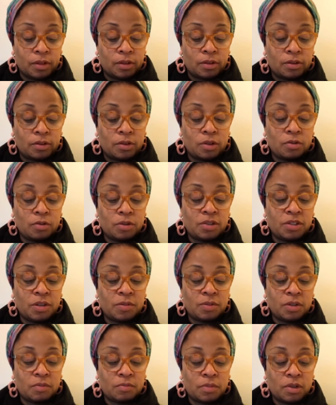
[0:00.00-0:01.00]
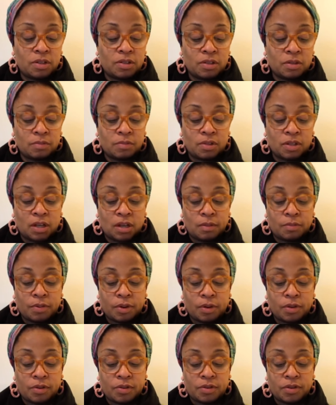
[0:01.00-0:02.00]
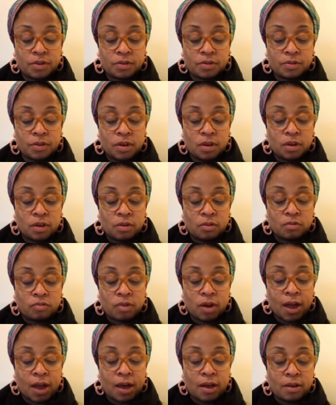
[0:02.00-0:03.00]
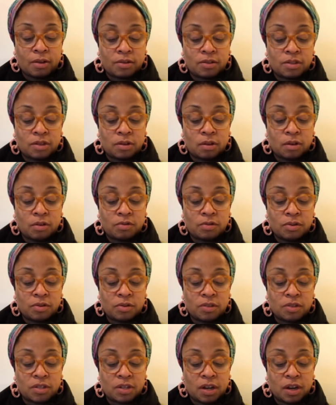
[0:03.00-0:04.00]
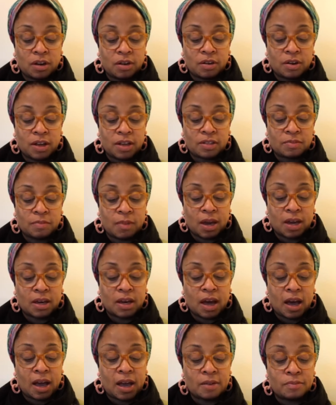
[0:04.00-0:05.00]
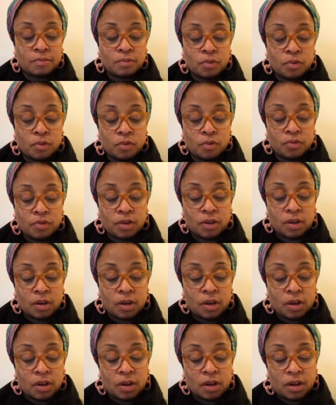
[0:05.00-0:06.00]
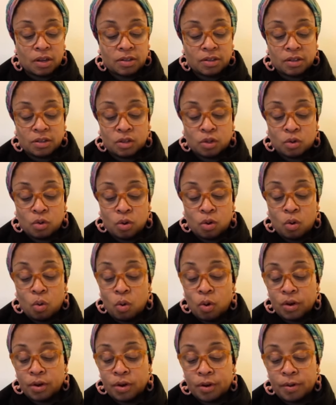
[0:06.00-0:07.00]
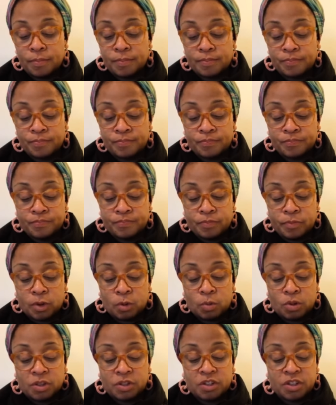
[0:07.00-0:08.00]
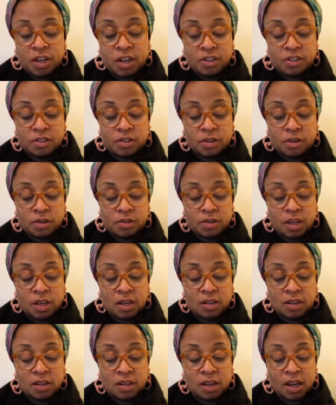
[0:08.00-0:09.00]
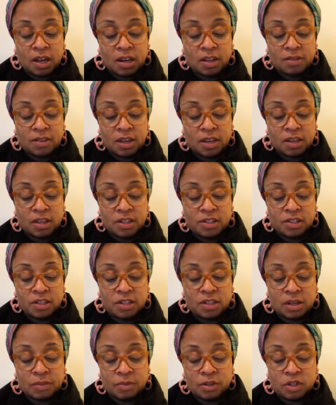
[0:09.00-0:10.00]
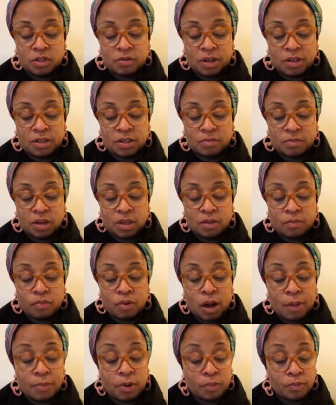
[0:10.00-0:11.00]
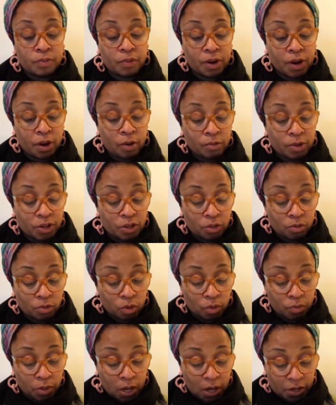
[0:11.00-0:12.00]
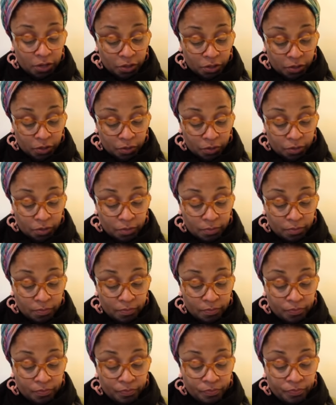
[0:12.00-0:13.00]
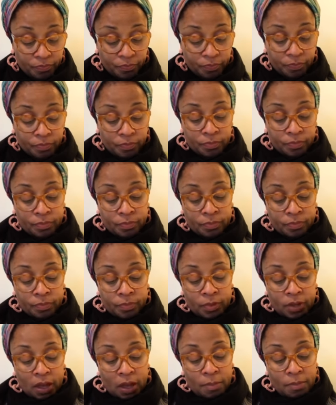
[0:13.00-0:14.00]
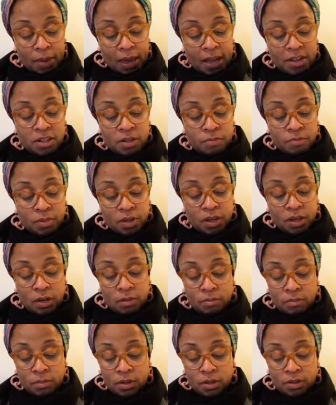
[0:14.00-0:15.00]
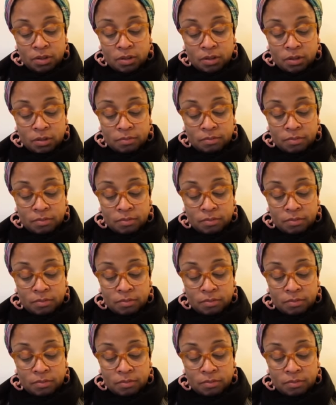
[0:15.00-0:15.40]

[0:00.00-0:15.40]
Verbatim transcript: Two Egyptian Muslims and a Persian roused and also stared as my guide moved us into a corner. With gestures, he indicated that he should demonstrate to me the proper prayer ritual postures. Imagine being a Muslim